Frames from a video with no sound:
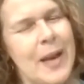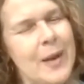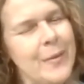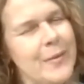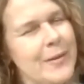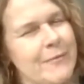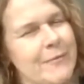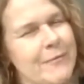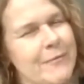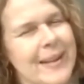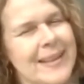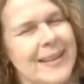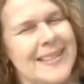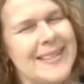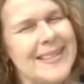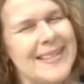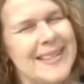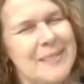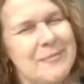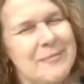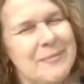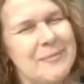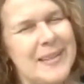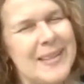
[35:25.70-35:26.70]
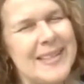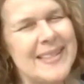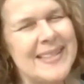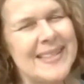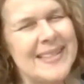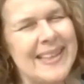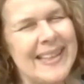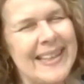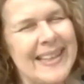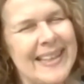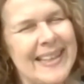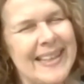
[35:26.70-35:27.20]
I wouldn't fancy it
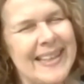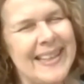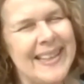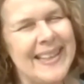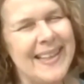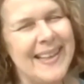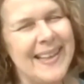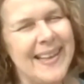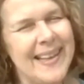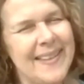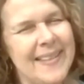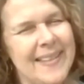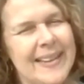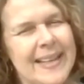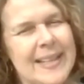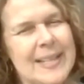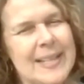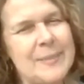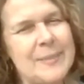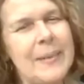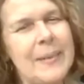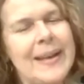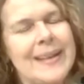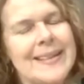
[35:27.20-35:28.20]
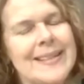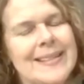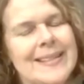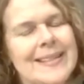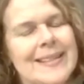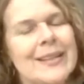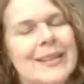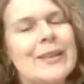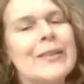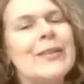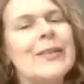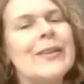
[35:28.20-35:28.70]
personally. I think it's better to
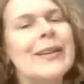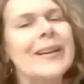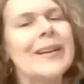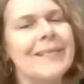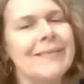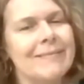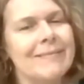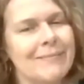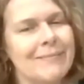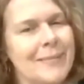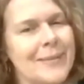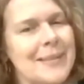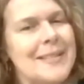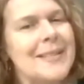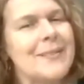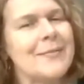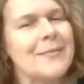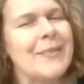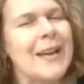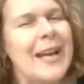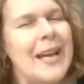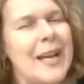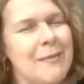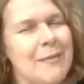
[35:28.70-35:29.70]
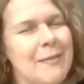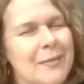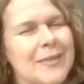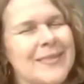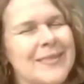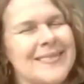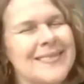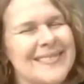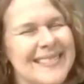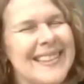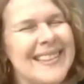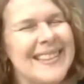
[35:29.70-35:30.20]
look at what's available
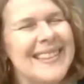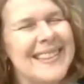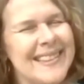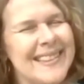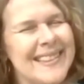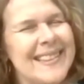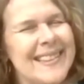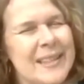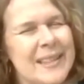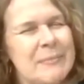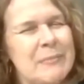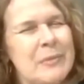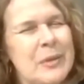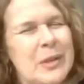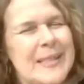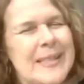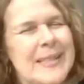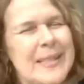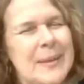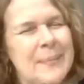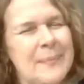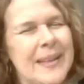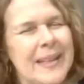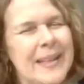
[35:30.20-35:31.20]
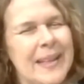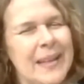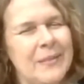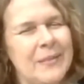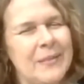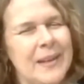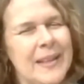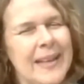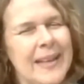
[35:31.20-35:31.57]
and book something if you